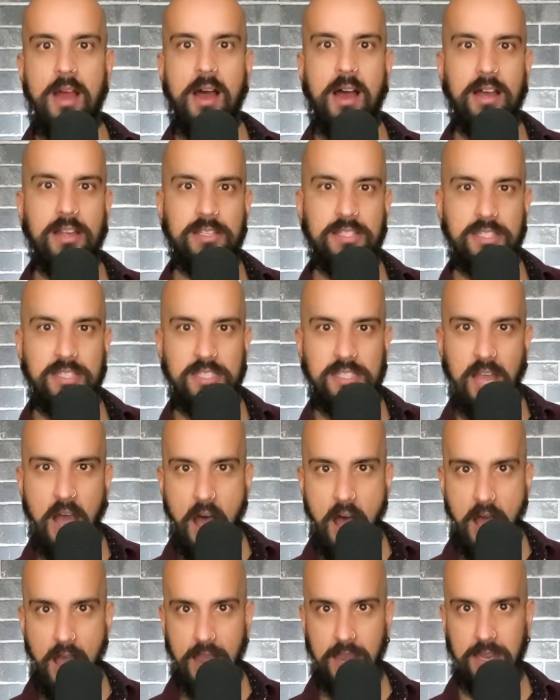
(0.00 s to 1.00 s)
a
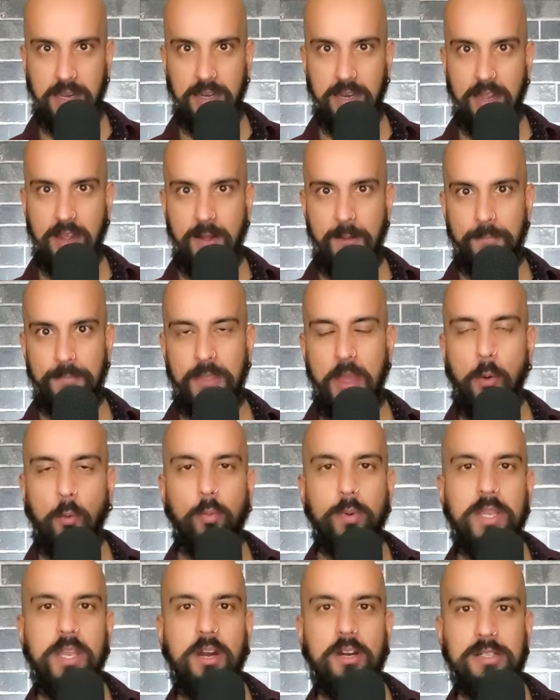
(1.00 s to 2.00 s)
sign that
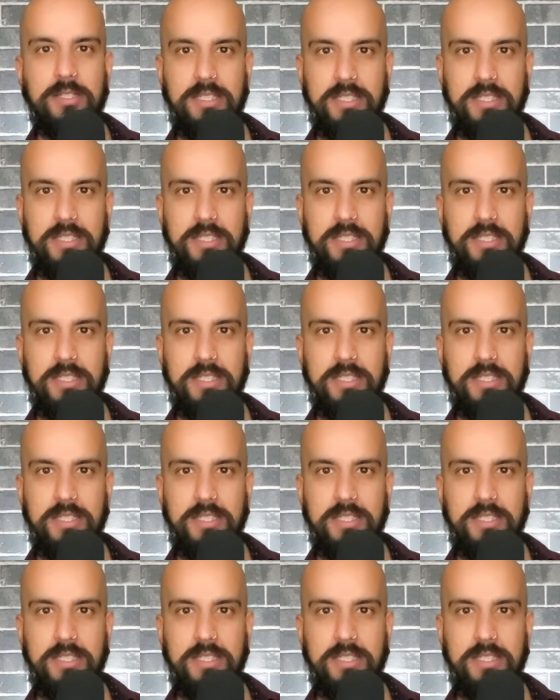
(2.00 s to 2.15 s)
we are